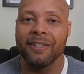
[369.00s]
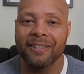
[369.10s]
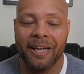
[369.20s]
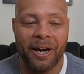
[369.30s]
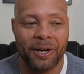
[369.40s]

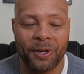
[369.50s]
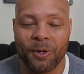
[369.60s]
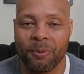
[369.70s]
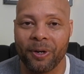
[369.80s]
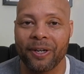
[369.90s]
kind of
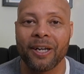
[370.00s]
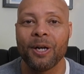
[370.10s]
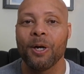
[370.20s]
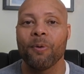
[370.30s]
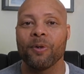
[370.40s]
humor
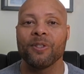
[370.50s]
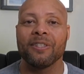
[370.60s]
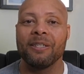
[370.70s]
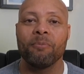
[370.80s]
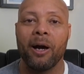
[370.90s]
where you
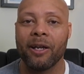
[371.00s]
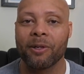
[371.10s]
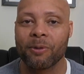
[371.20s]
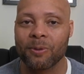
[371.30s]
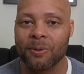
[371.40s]
see body
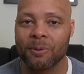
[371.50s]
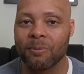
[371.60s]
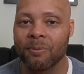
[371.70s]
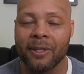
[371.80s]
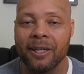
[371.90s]

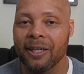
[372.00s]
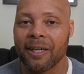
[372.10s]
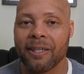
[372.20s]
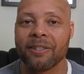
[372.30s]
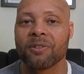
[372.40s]
gruesome
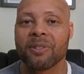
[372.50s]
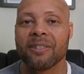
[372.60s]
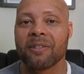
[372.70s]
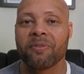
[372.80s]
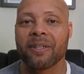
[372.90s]

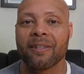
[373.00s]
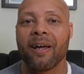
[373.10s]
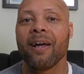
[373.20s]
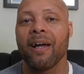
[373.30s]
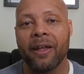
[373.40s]
injuries, stuff like
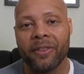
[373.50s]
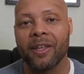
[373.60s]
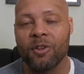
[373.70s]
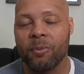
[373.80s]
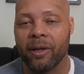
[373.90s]
that, I
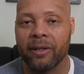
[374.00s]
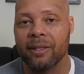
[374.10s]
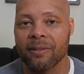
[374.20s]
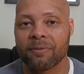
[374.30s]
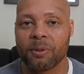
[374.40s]
think you might
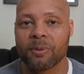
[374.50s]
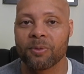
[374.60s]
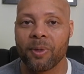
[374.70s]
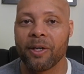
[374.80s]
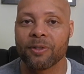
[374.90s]
like this film as
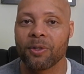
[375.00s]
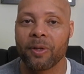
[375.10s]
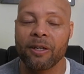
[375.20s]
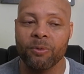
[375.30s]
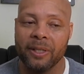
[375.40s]
well. So
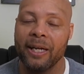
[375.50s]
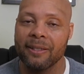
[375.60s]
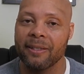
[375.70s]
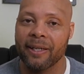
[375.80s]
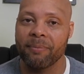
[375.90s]
that's one thing I
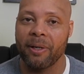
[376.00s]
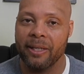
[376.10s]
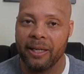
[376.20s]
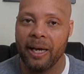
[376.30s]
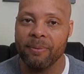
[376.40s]
did like about it.
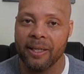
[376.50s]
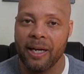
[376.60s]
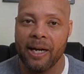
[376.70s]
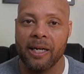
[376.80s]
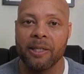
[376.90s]
They kept it
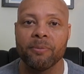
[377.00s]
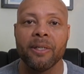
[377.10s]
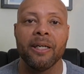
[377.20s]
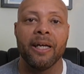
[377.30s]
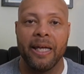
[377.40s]
calm
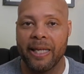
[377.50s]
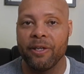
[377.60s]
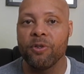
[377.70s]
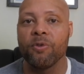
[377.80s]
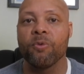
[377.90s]
and they
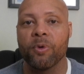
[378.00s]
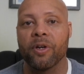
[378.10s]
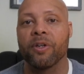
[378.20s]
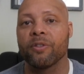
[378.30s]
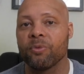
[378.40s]
knew
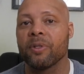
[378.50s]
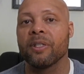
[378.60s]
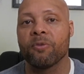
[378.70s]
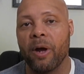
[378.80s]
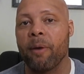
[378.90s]
where to
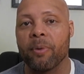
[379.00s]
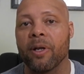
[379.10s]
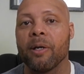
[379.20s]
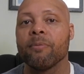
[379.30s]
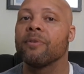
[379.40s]
really ramp it
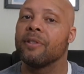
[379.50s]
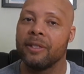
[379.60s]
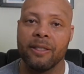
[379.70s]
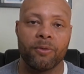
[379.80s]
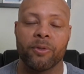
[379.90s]
up
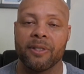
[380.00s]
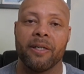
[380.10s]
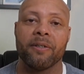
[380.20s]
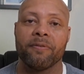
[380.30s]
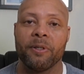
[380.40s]
towards the
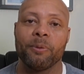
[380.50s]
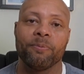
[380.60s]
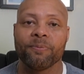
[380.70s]
end of the film.